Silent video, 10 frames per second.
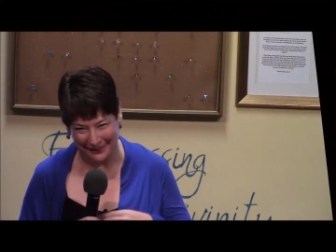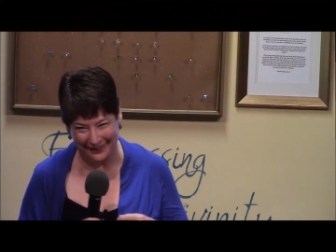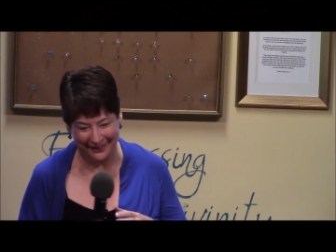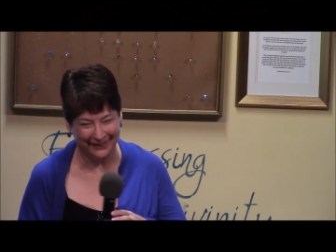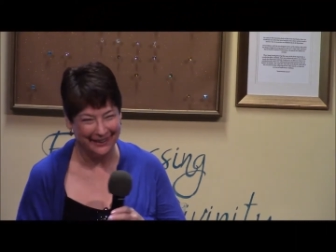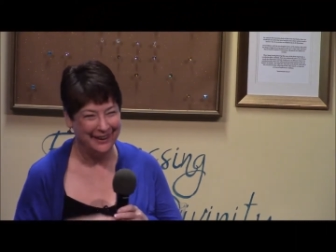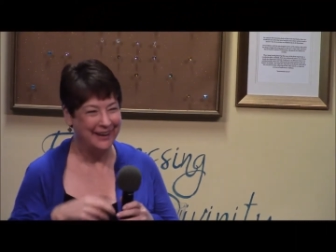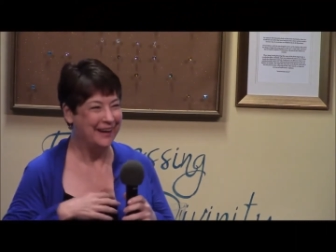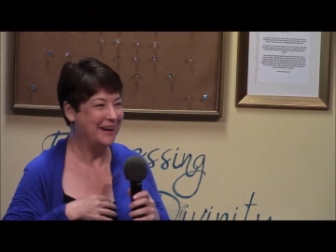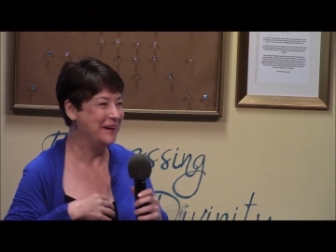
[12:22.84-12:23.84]
here.
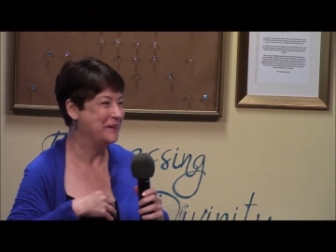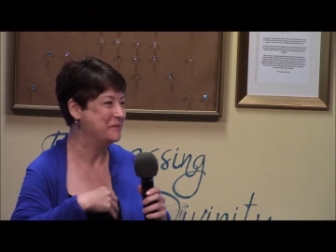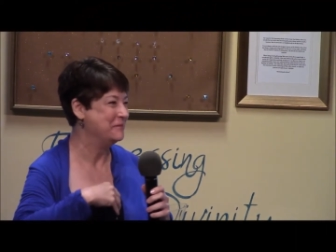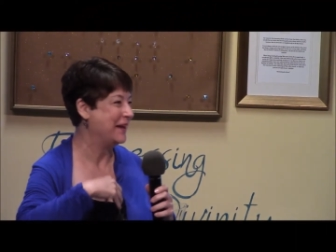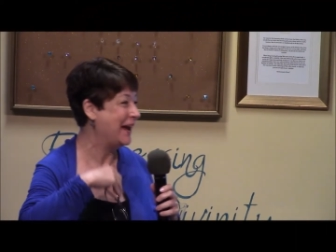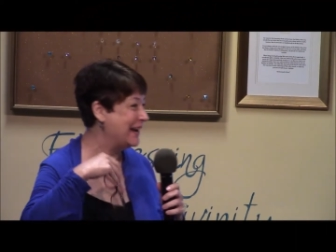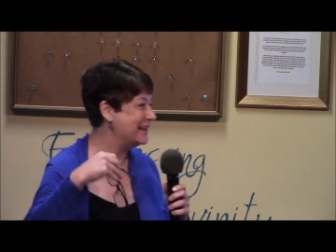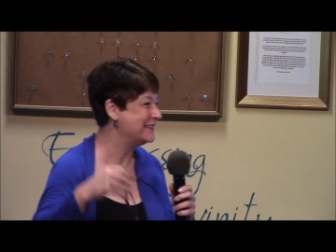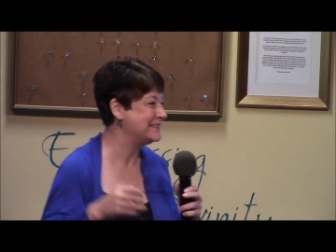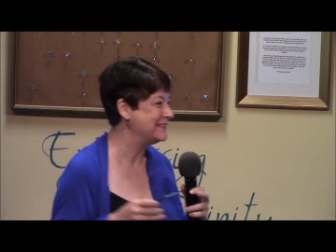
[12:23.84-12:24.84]

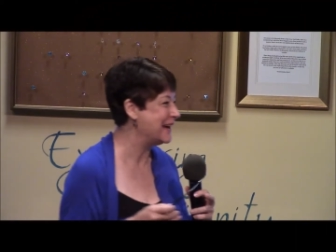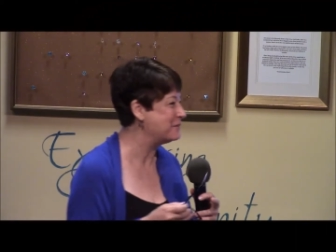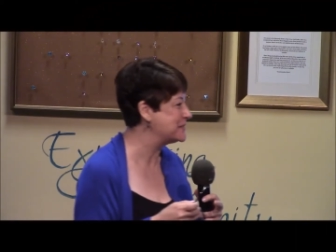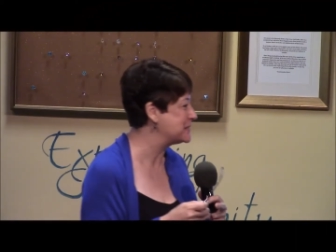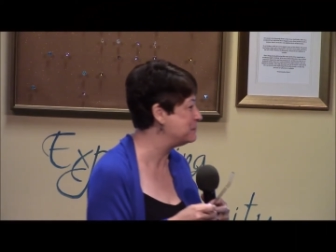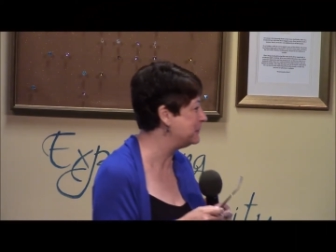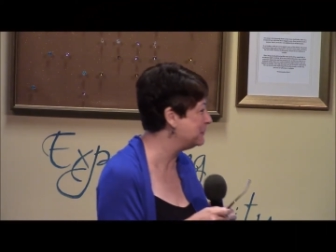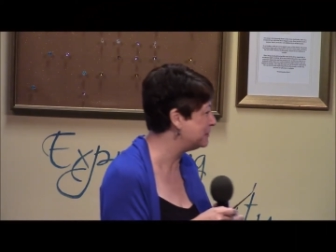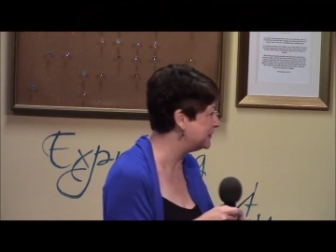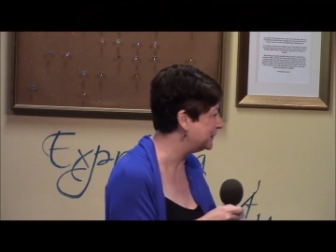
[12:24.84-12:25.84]
And that was just
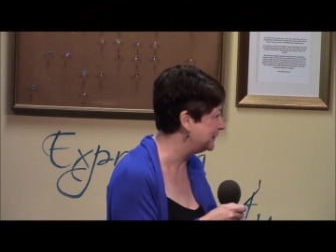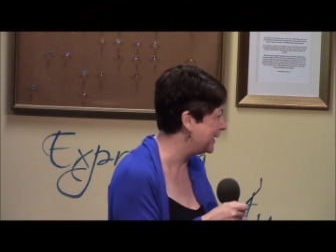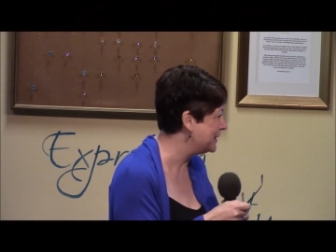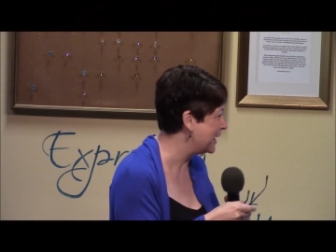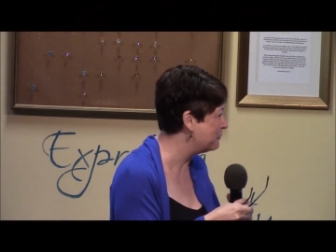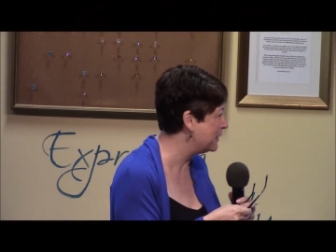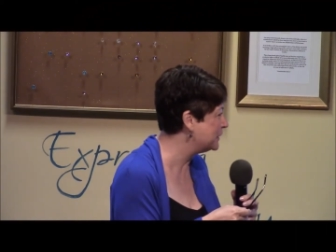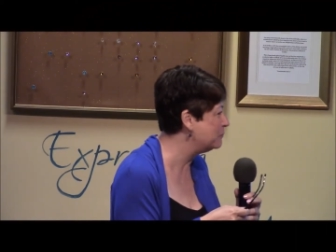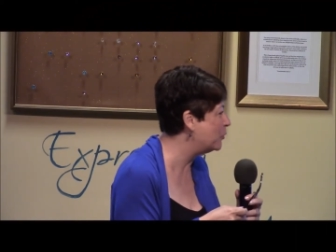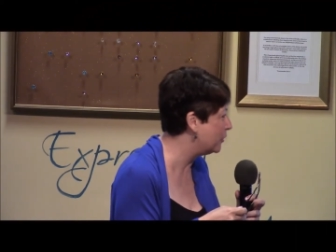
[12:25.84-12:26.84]
beautiful. I
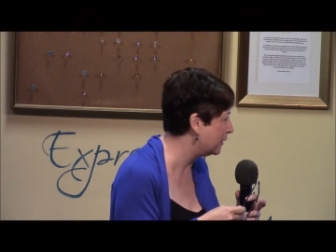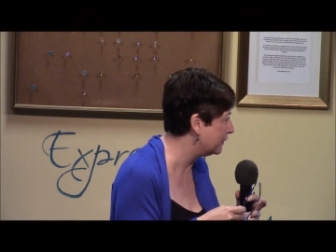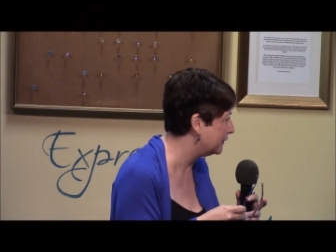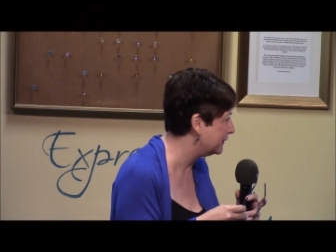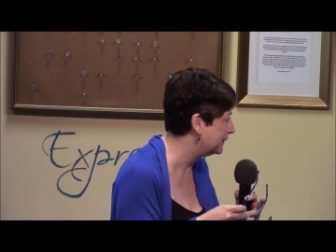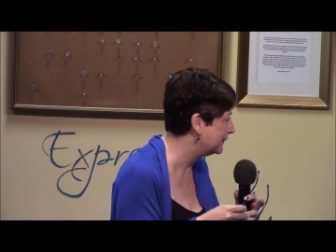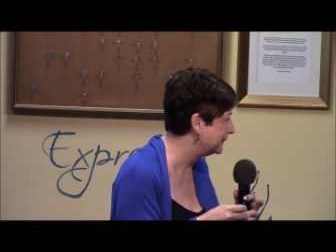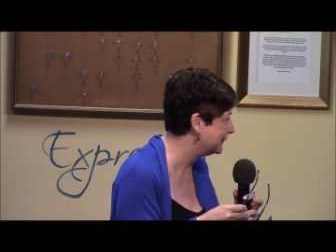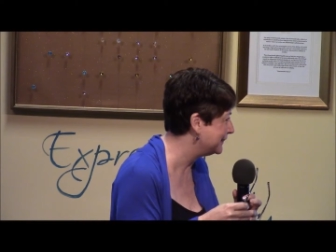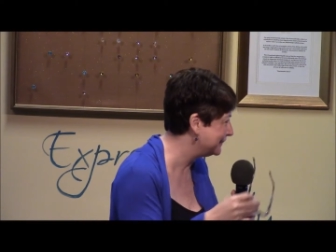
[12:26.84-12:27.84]
wanted more.
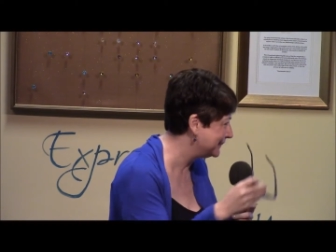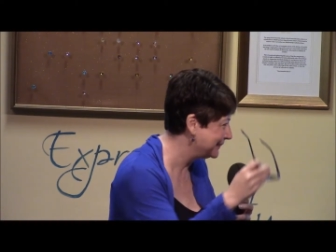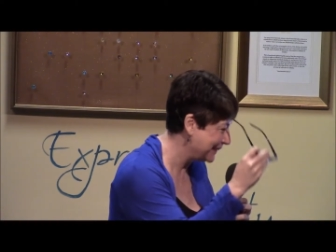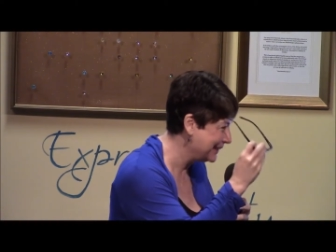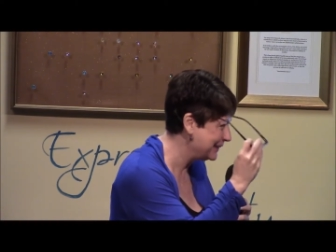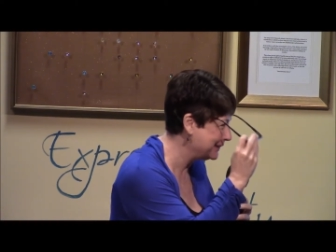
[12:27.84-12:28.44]
Thank